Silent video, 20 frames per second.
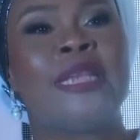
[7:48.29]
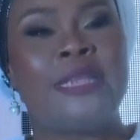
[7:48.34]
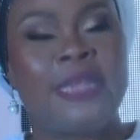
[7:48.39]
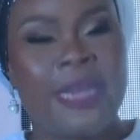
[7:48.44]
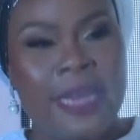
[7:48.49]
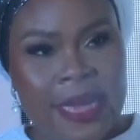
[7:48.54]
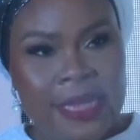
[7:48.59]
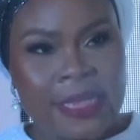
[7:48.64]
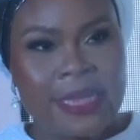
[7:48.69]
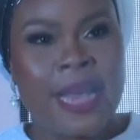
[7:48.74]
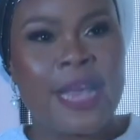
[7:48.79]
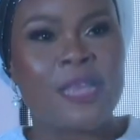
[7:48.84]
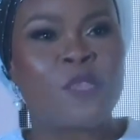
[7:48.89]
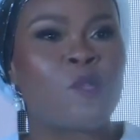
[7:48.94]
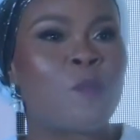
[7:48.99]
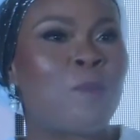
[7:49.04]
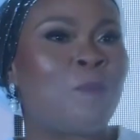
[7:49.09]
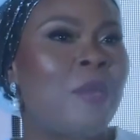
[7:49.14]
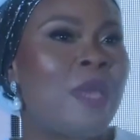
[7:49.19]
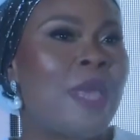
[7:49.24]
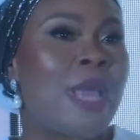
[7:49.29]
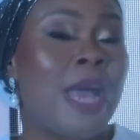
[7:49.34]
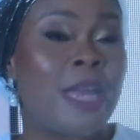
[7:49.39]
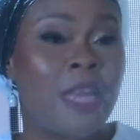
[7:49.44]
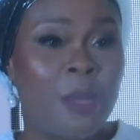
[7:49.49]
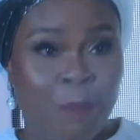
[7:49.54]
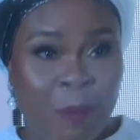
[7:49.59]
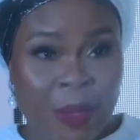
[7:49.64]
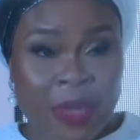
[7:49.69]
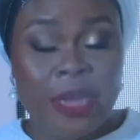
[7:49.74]
towards creating a
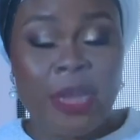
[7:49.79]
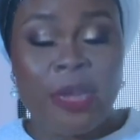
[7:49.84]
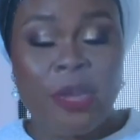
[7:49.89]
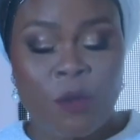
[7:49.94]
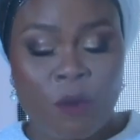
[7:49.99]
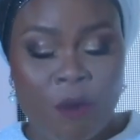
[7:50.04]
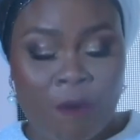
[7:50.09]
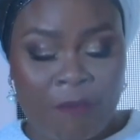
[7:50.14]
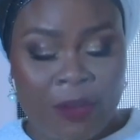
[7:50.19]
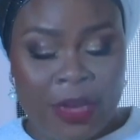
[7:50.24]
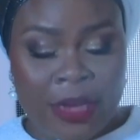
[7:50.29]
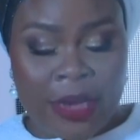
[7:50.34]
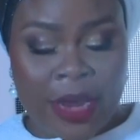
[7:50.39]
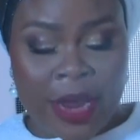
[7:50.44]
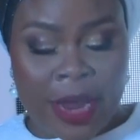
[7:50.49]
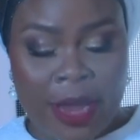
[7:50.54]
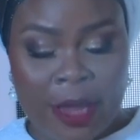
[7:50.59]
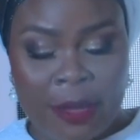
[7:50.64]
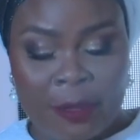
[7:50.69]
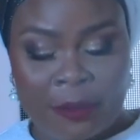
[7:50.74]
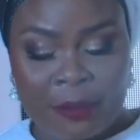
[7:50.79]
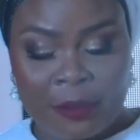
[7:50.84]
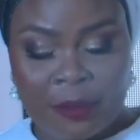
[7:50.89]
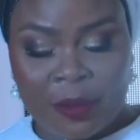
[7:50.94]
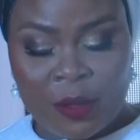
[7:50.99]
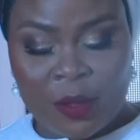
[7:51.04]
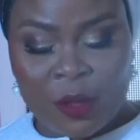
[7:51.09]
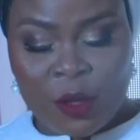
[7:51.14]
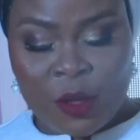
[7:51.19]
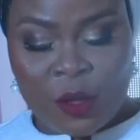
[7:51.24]
safe and harmonious
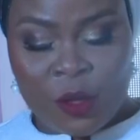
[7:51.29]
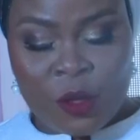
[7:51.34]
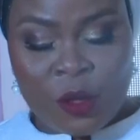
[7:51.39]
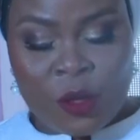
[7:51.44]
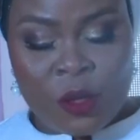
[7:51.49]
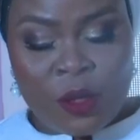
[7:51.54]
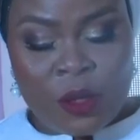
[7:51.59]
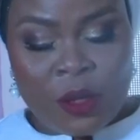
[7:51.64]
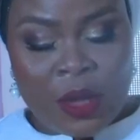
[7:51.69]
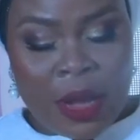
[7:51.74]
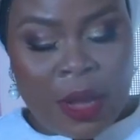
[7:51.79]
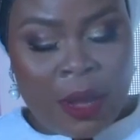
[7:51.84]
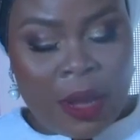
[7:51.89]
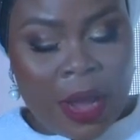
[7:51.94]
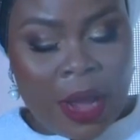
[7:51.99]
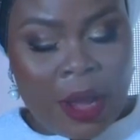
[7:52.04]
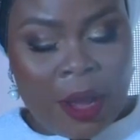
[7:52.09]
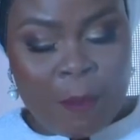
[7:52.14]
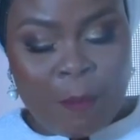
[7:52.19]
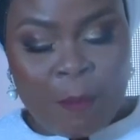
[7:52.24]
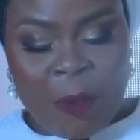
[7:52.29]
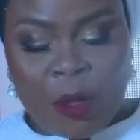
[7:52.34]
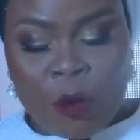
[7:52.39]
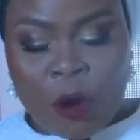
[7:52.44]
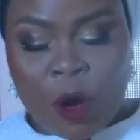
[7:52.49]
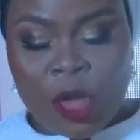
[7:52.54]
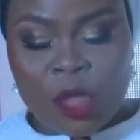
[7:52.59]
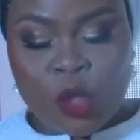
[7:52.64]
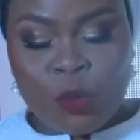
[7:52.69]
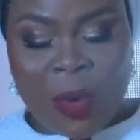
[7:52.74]
community for women
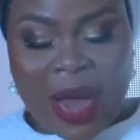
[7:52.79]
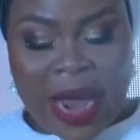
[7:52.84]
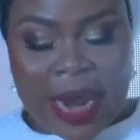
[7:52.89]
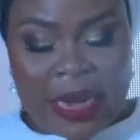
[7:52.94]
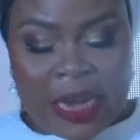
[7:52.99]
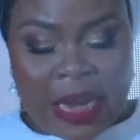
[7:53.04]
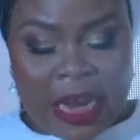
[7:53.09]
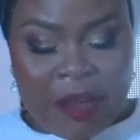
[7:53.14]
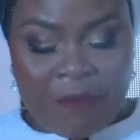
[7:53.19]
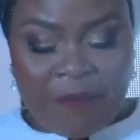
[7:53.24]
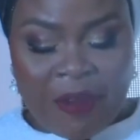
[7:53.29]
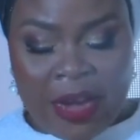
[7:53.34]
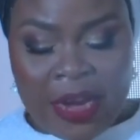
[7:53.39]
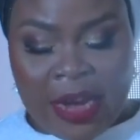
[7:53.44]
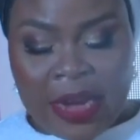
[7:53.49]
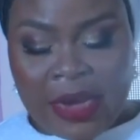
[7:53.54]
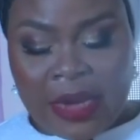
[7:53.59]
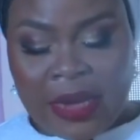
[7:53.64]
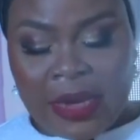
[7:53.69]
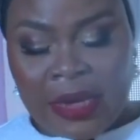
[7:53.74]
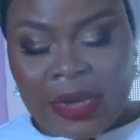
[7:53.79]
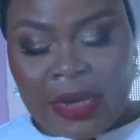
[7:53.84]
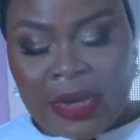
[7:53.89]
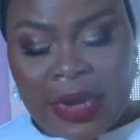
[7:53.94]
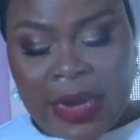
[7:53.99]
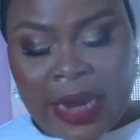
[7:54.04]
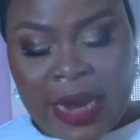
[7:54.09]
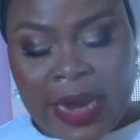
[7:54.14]
and people in general.